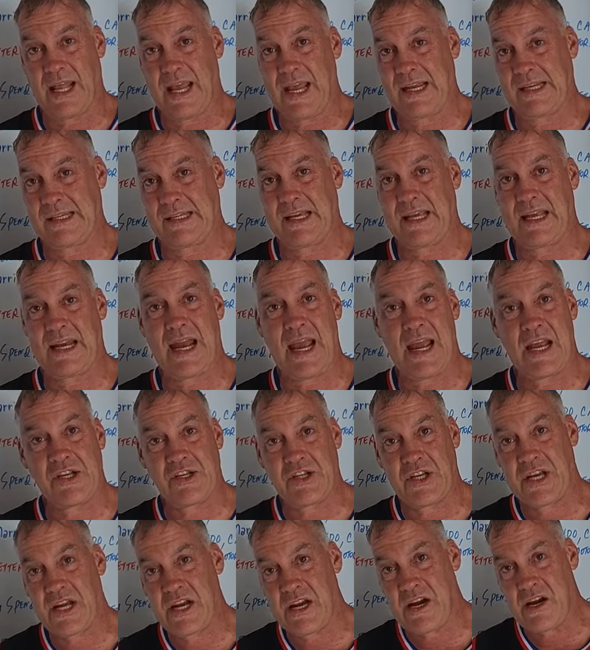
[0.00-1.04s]
their late
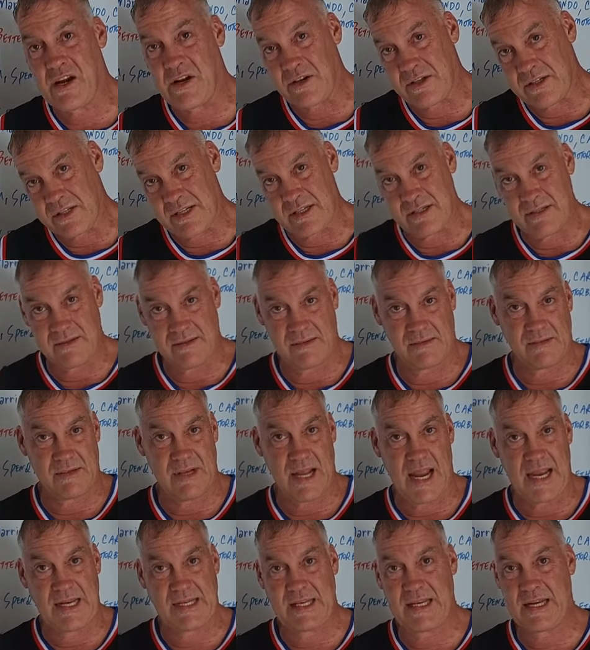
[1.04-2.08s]
teenage years,
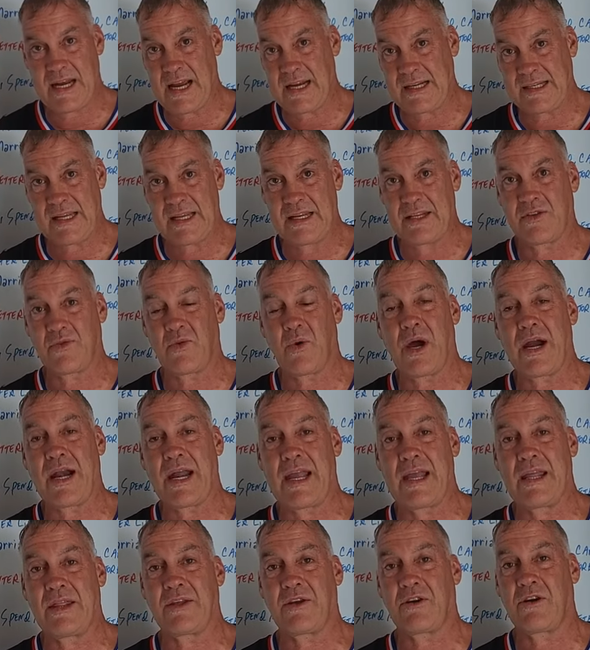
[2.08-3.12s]
18, 19,
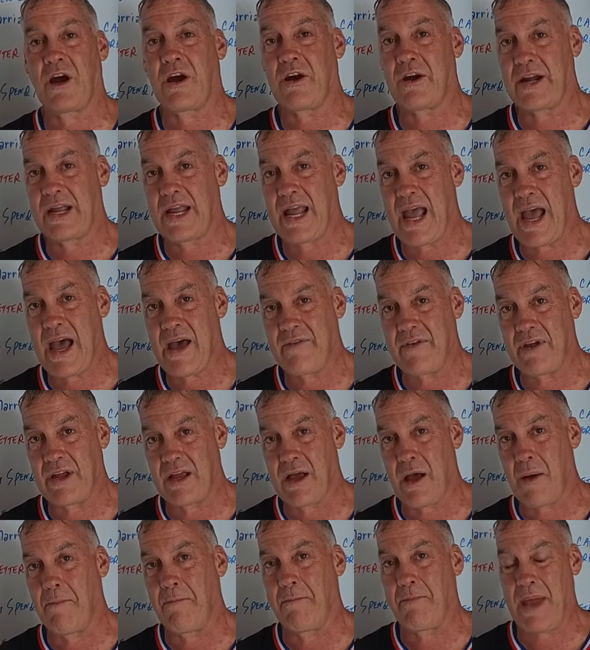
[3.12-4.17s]
20, they're already
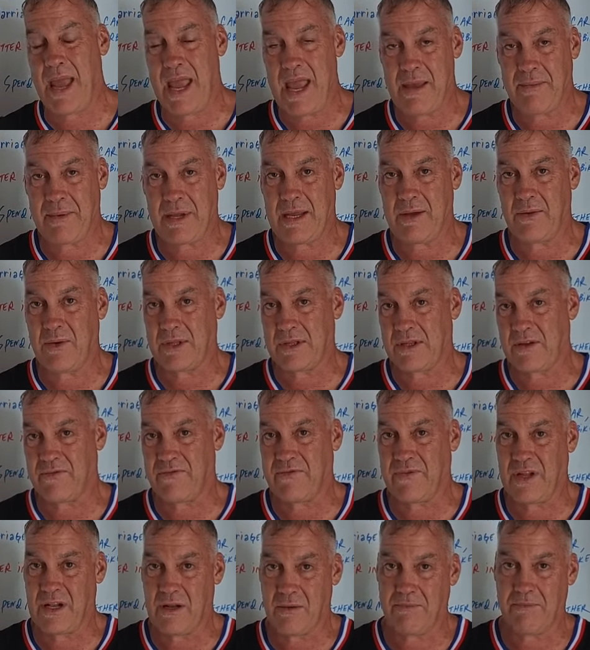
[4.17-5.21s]
having a baby with a
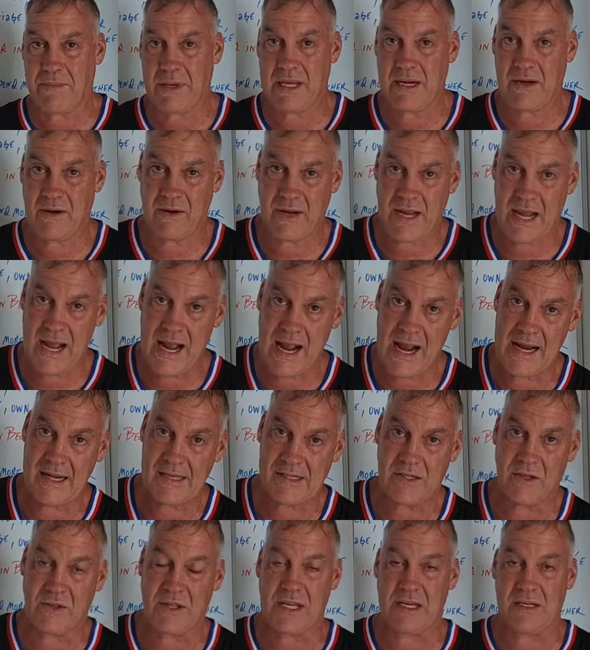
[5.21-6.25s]
Filipino
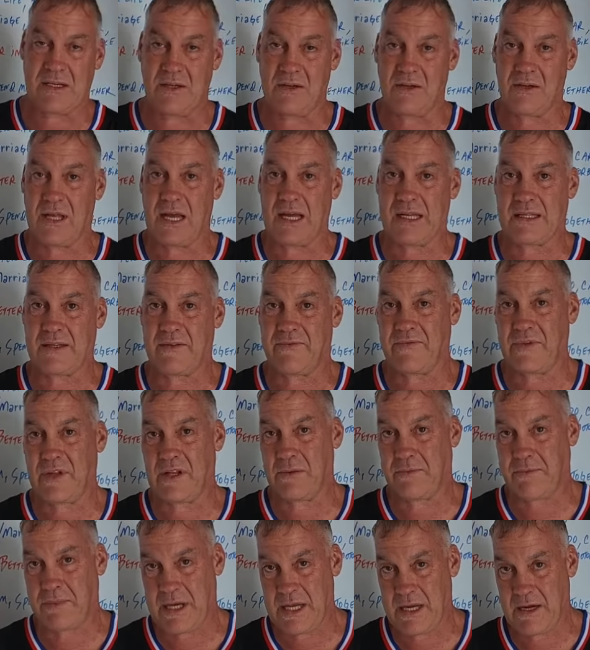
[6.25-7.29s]
guy. So they do like the
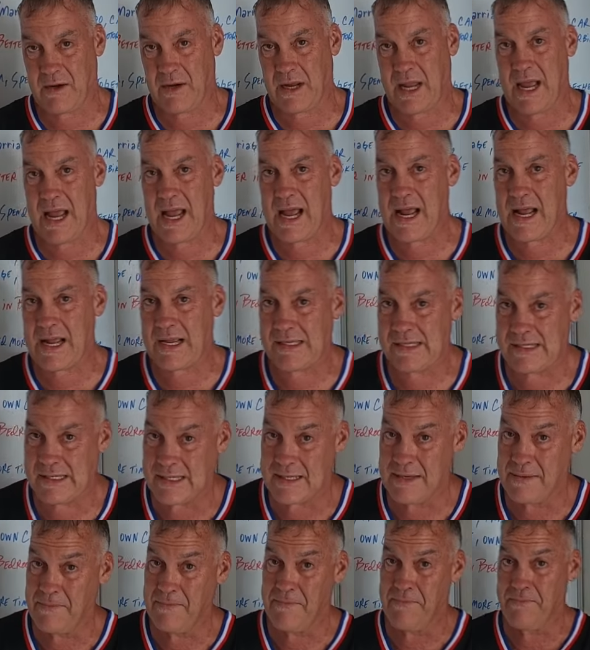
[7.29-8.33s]
Filipino
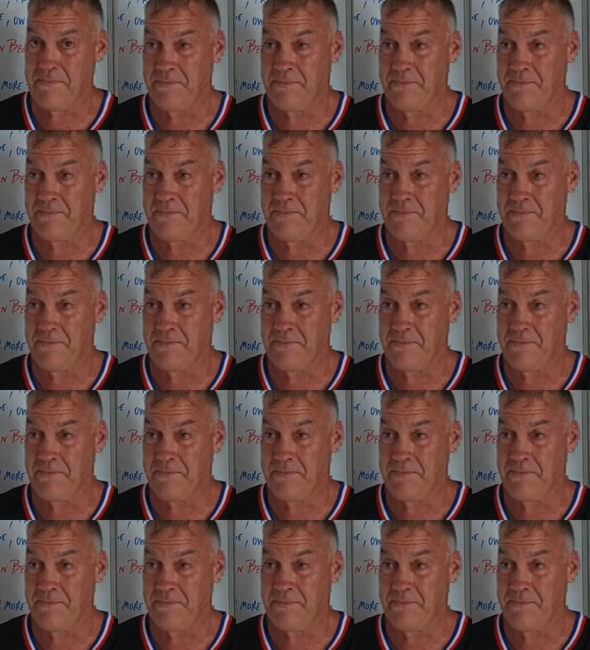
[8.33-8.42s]
guys.